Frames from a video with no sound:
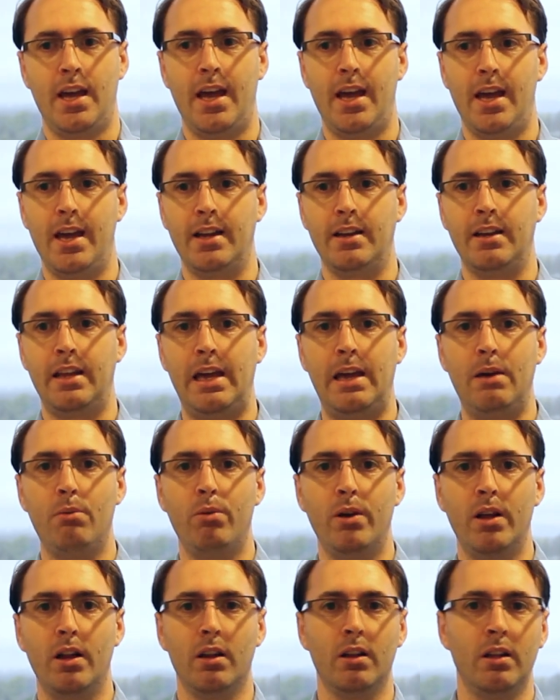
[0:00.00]
and it
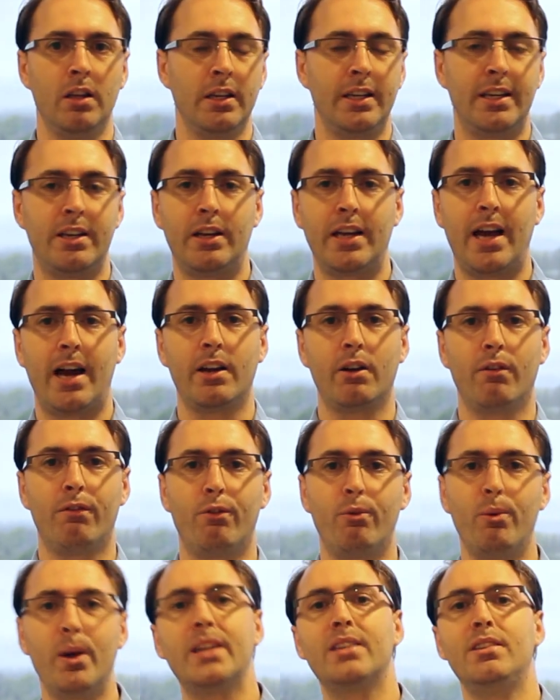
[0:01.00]
will kind
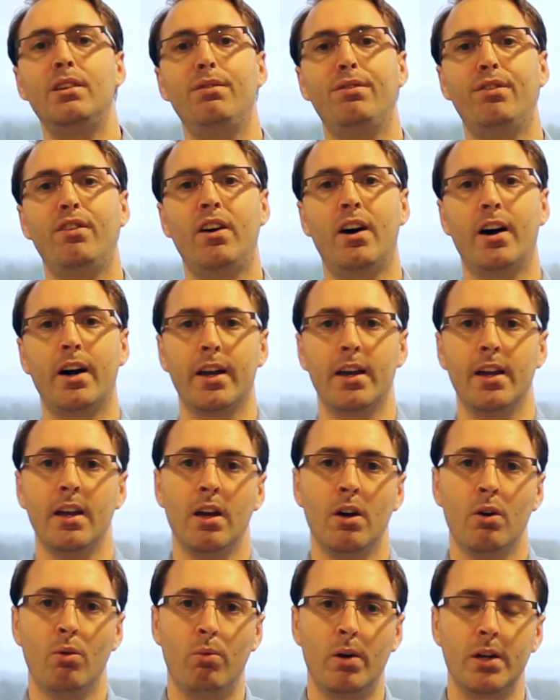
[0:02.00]
of rectify
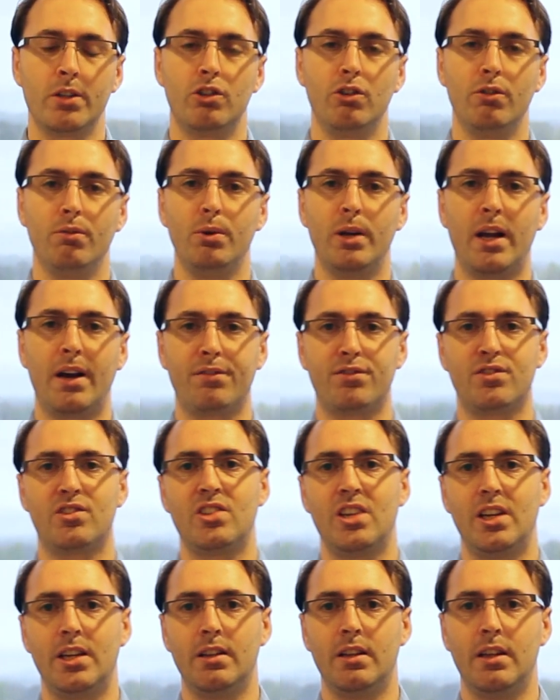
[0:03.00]
what you would have
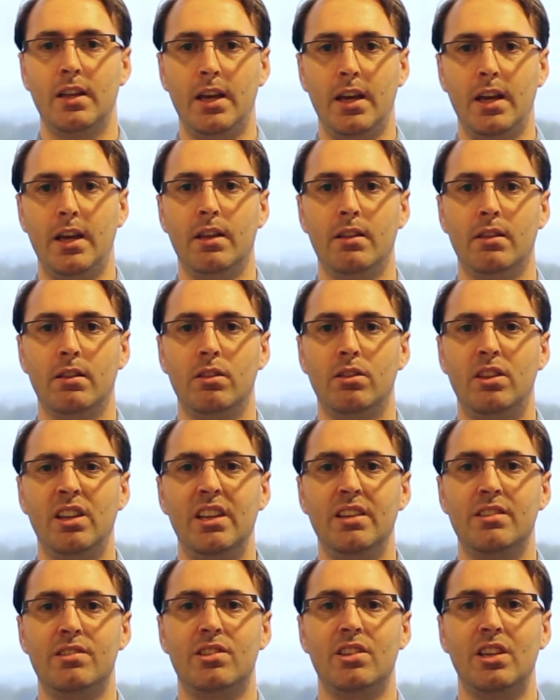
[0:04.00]
seen in
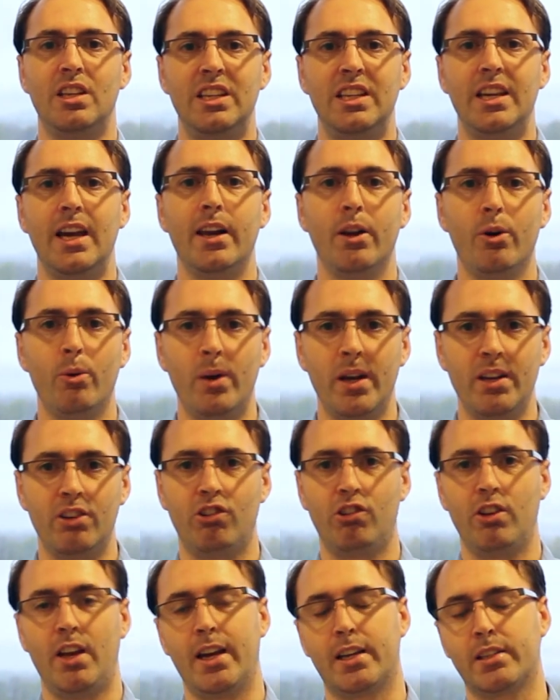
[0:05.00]
this
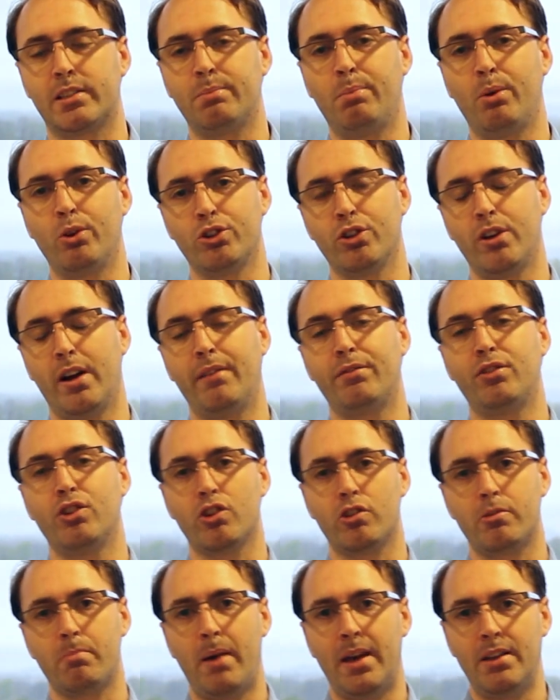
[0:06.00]
yellowish exposure I've
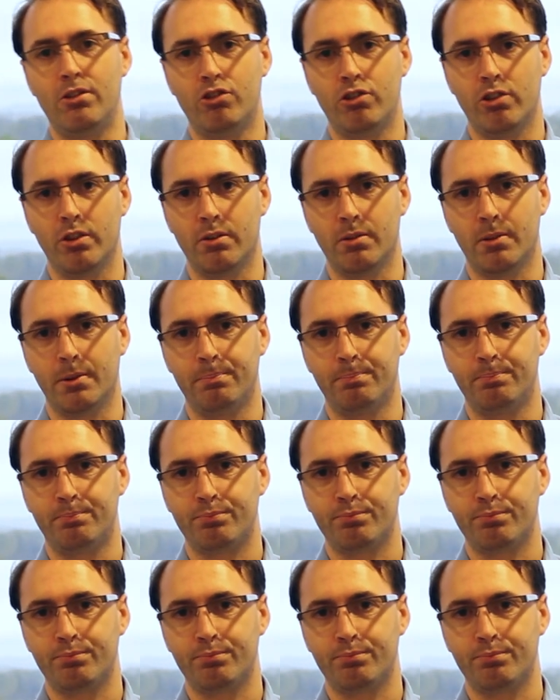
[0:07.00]
just mentioned.